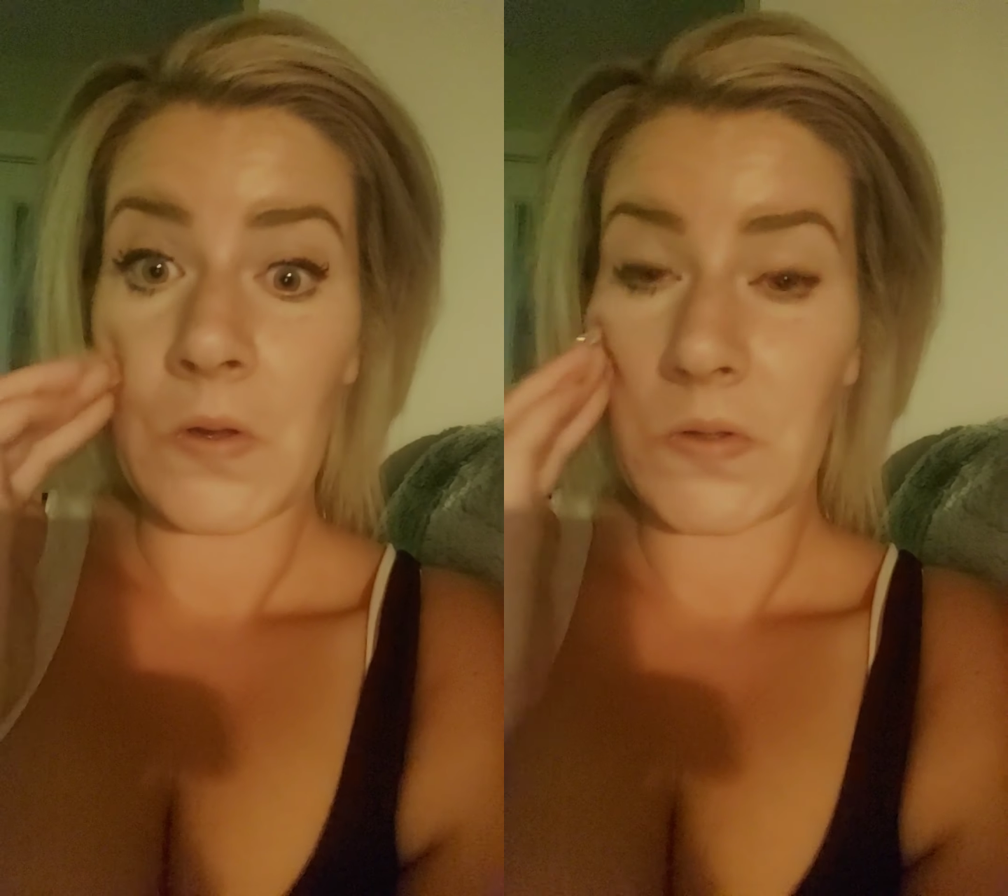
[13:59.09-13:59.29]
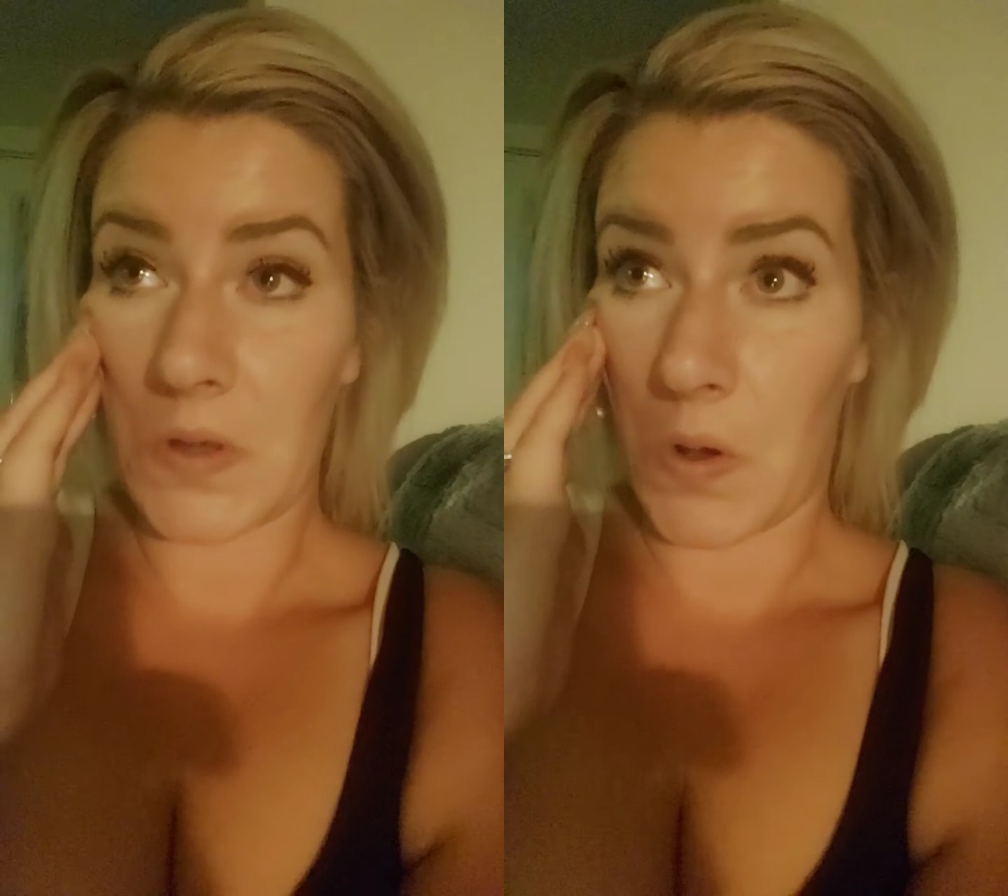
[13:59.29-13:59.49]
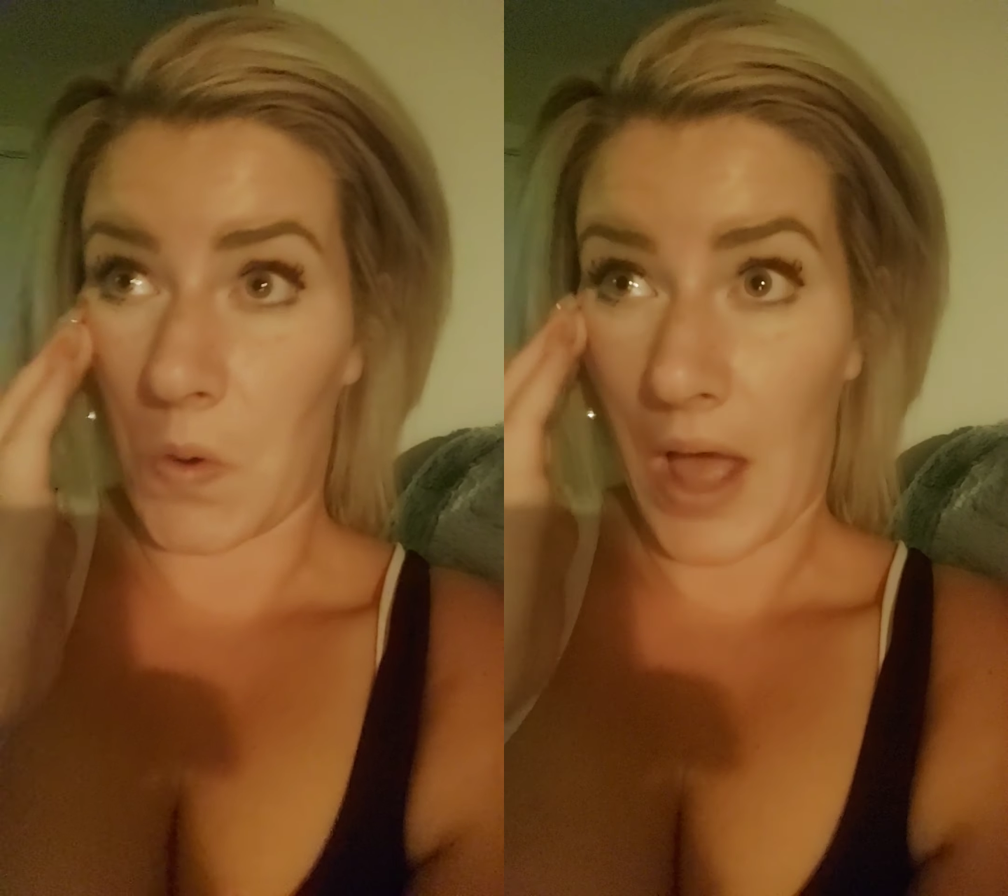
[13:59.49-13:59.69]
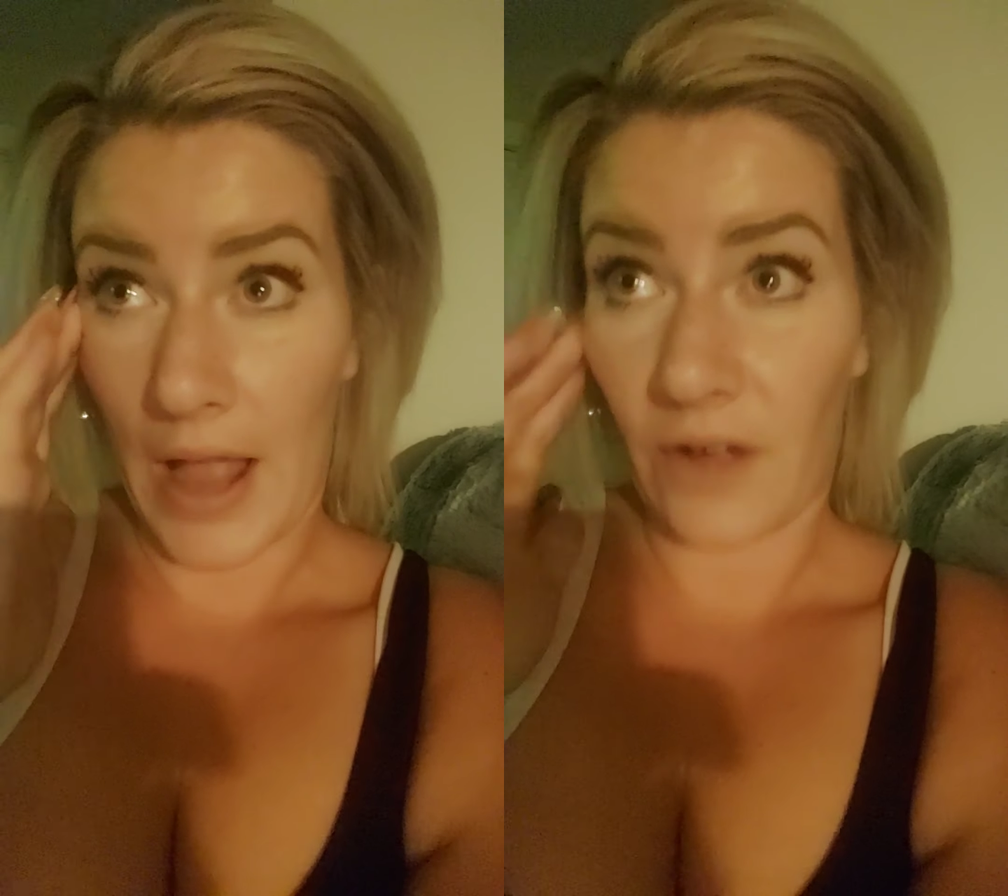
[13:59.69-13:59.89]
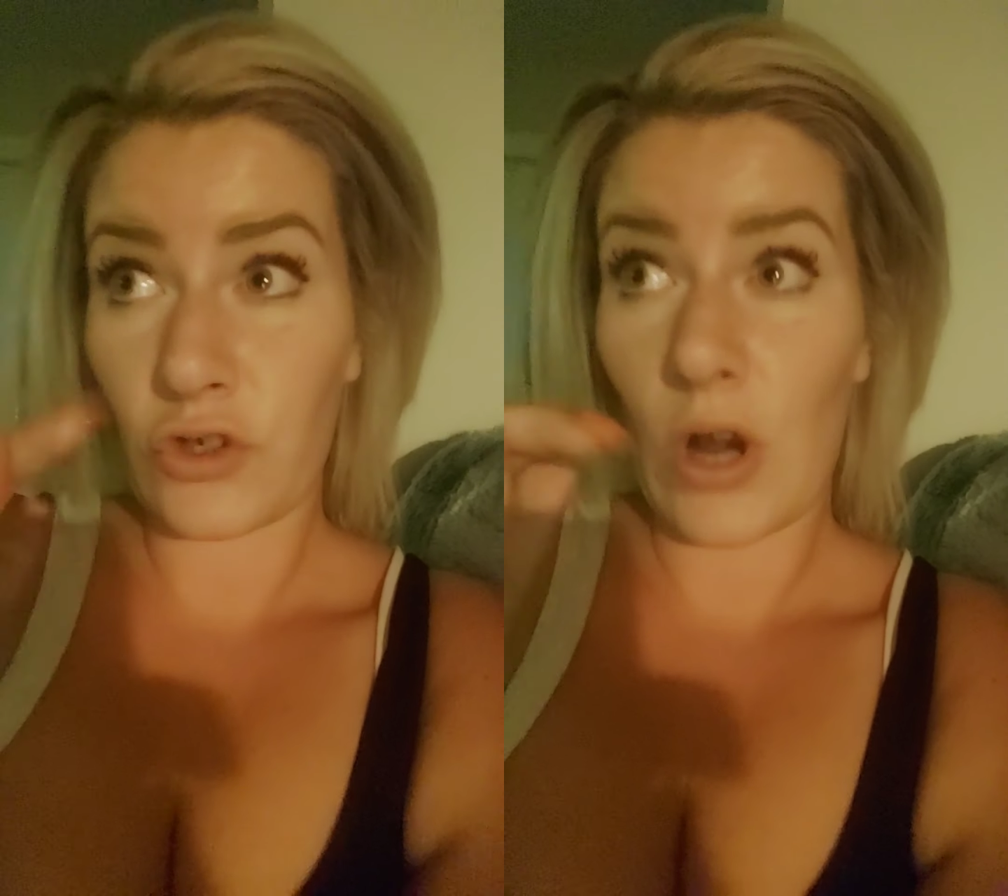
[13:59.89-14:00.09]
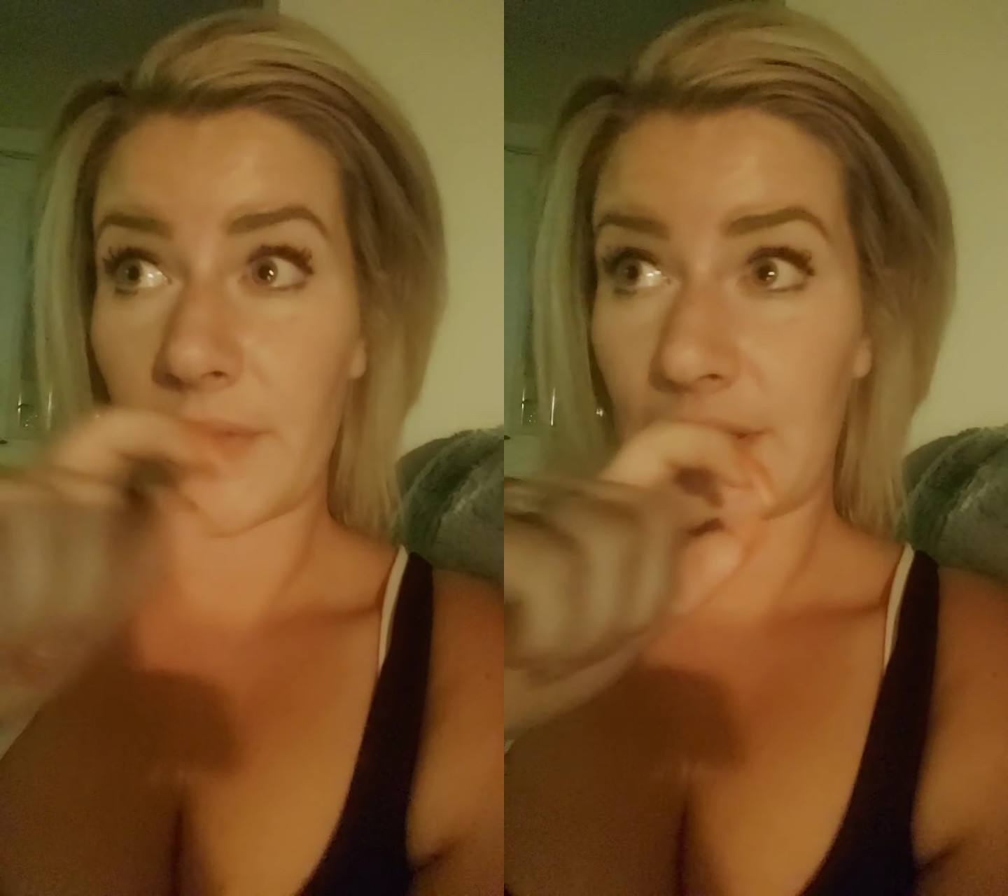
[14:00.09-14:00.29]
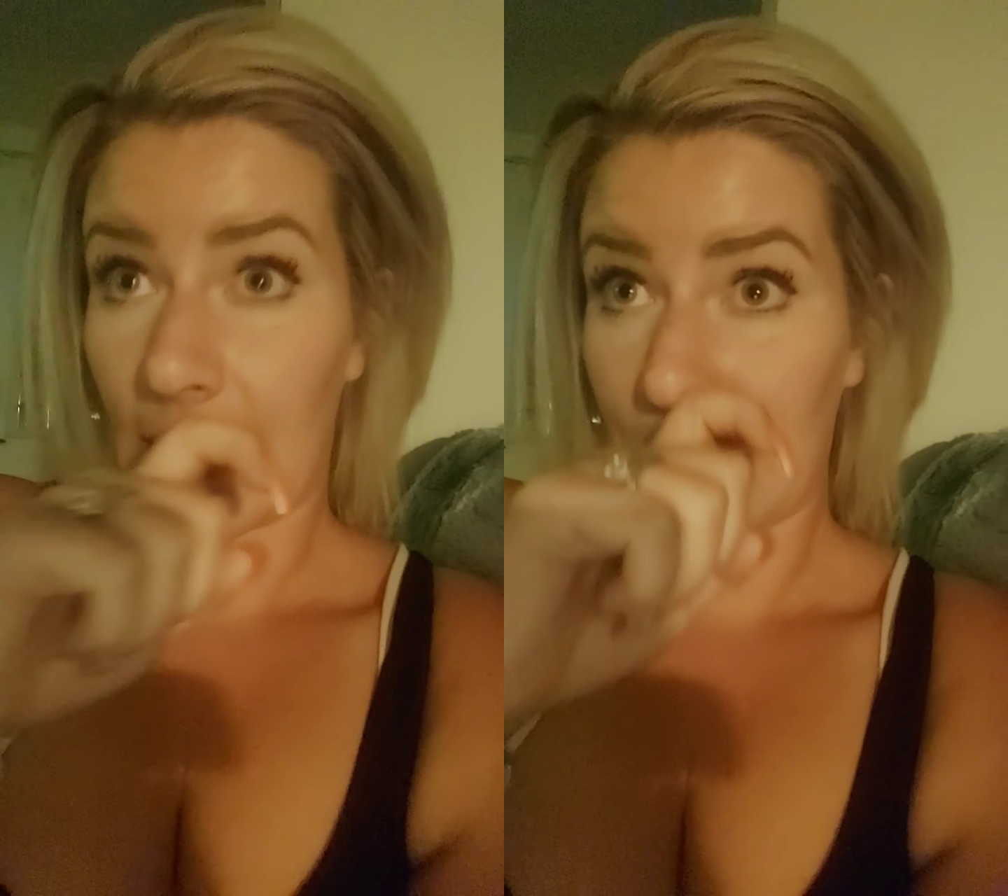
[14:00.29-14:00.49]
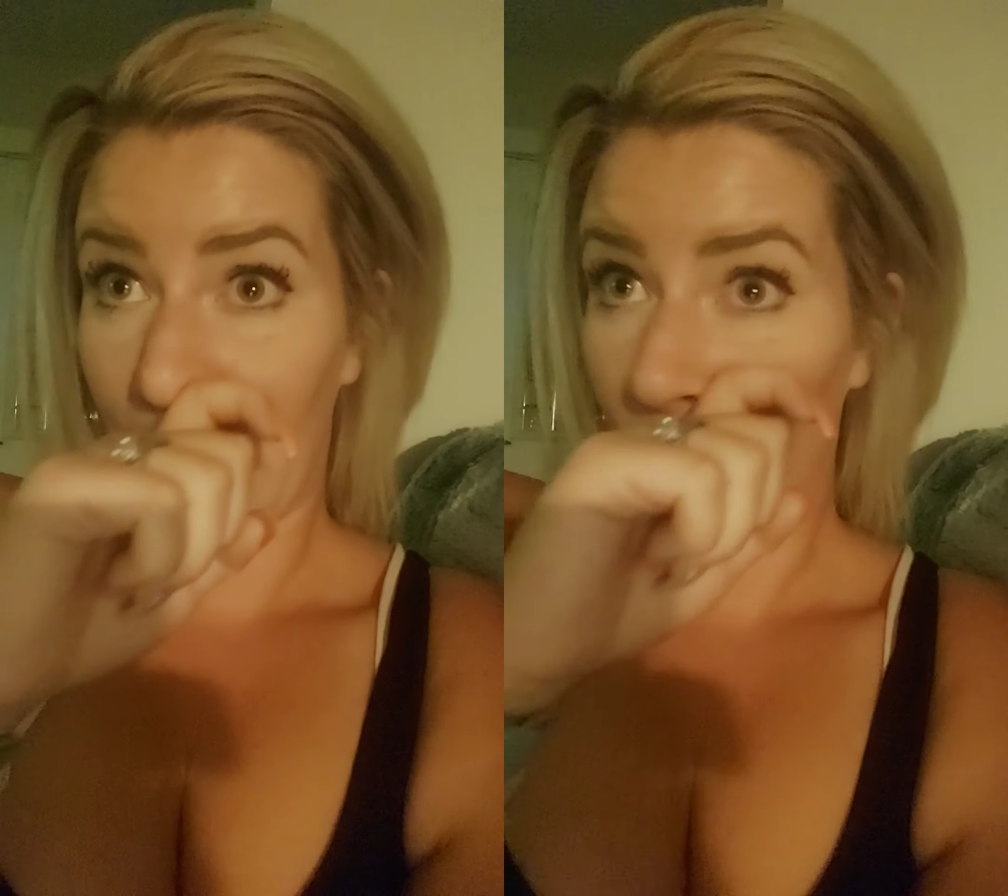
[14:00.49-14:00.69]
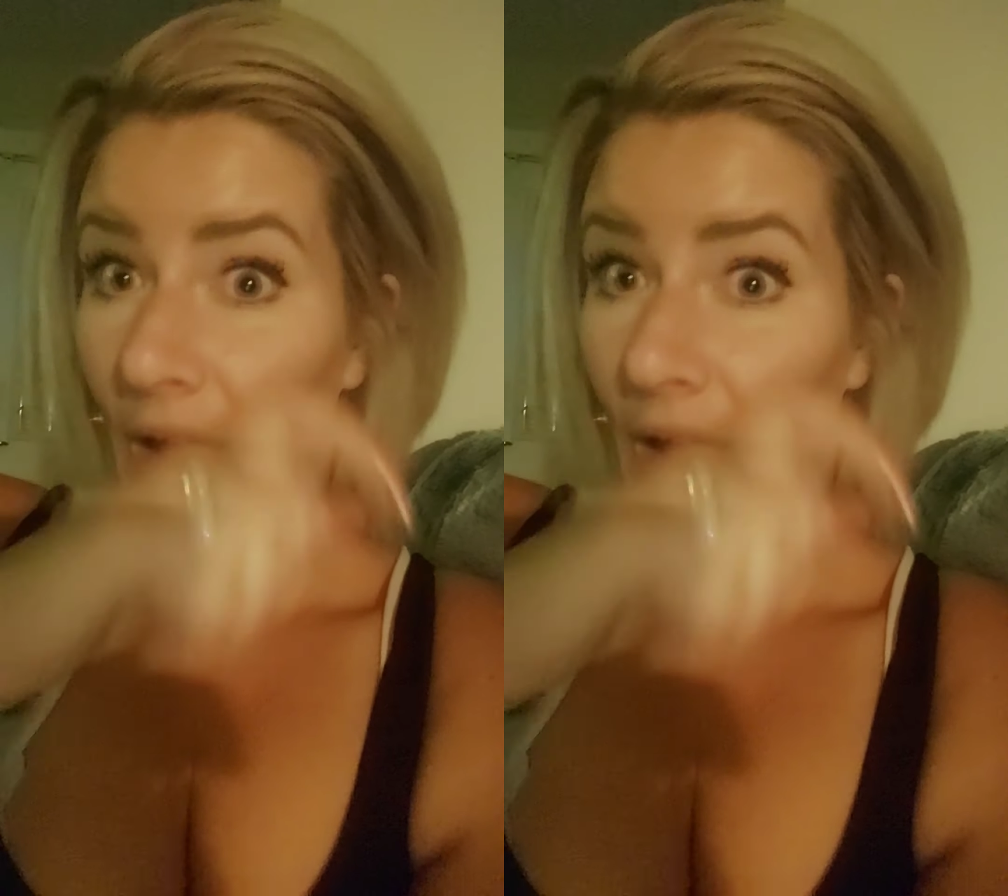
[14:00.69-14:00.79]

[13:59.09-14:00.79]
So I got the Tramacet, so I don't